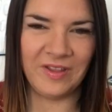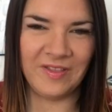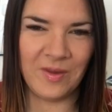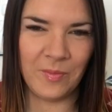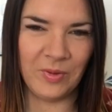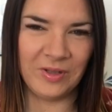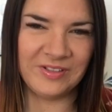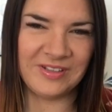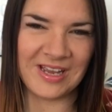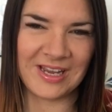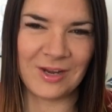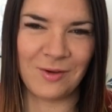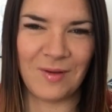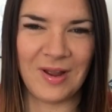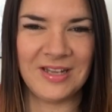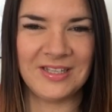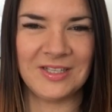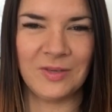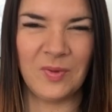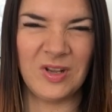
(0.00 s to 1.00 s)
And then we'll
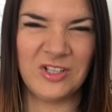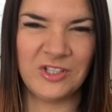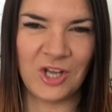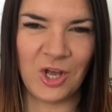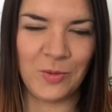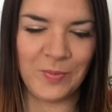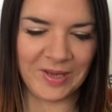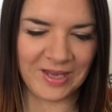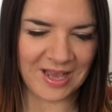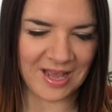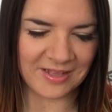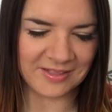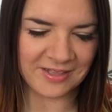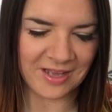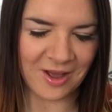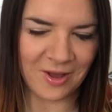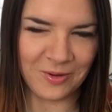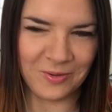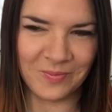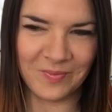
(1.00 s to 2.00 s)
decorate it when Toby gets
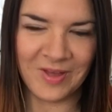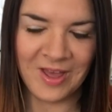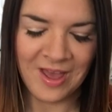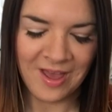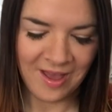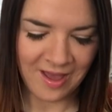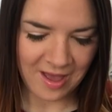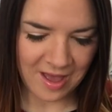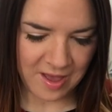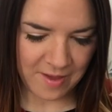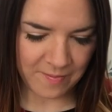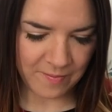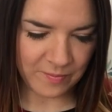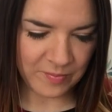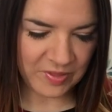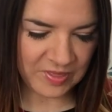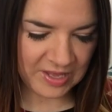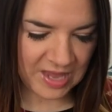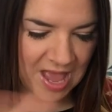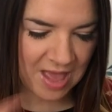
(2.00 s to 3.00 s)
home.
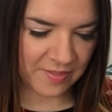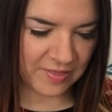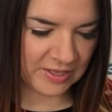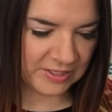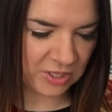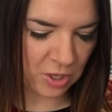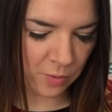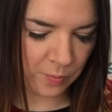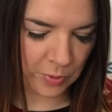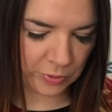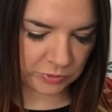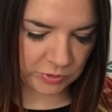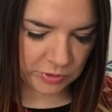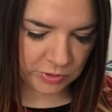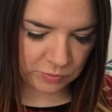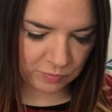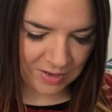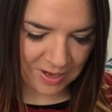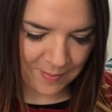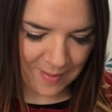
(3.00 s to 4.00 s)
This whole box
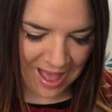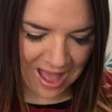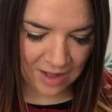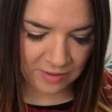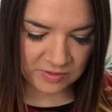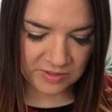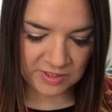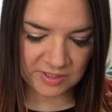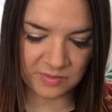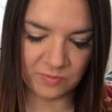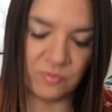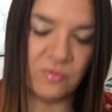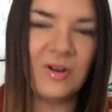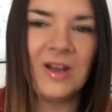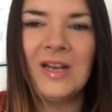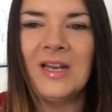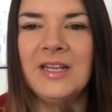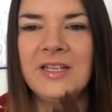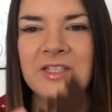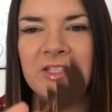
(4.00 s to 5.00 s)
was £3. There's some
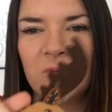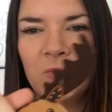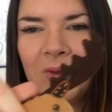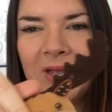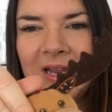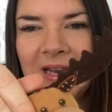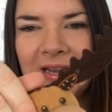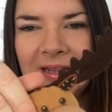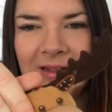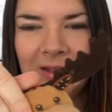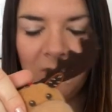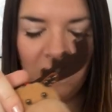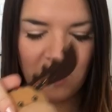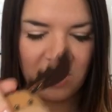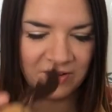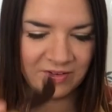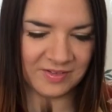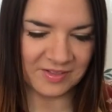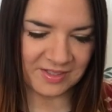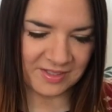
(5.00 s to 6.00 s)
really sweet little
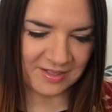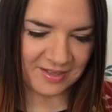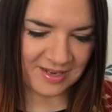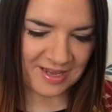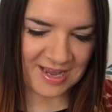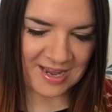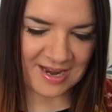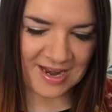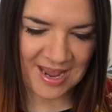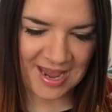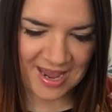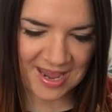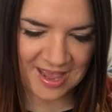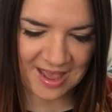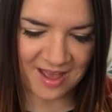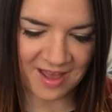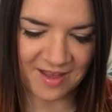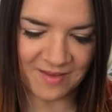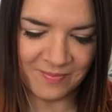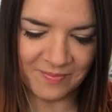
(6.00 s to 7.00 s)
ones in
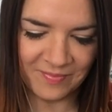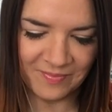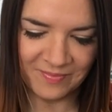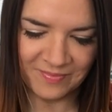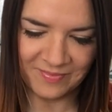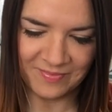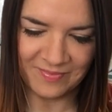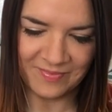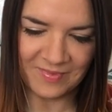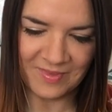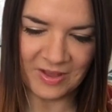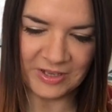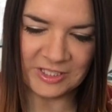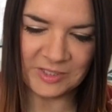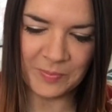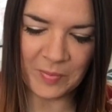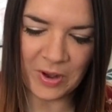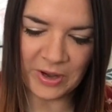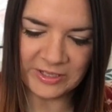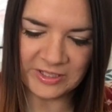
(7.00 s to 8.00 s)
here. I
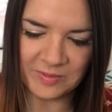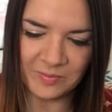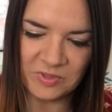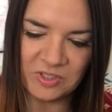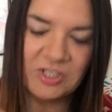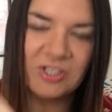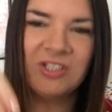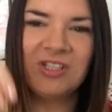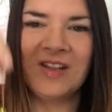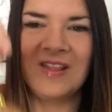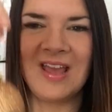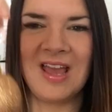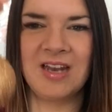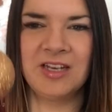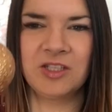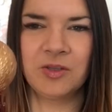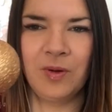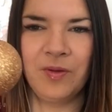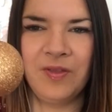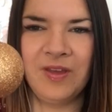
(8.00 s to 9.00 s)
spied them just at the
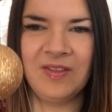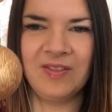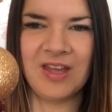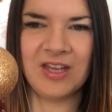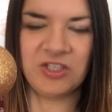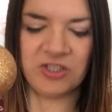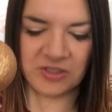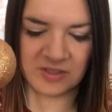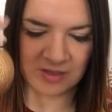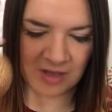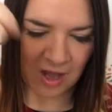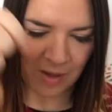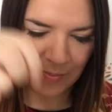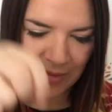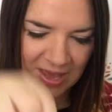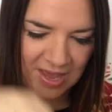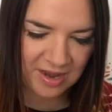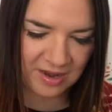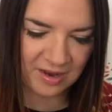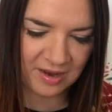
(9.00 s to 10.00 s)
end, so I think they'd just
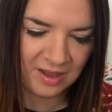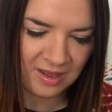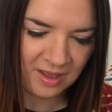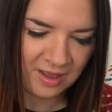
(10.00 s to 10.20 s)
come in.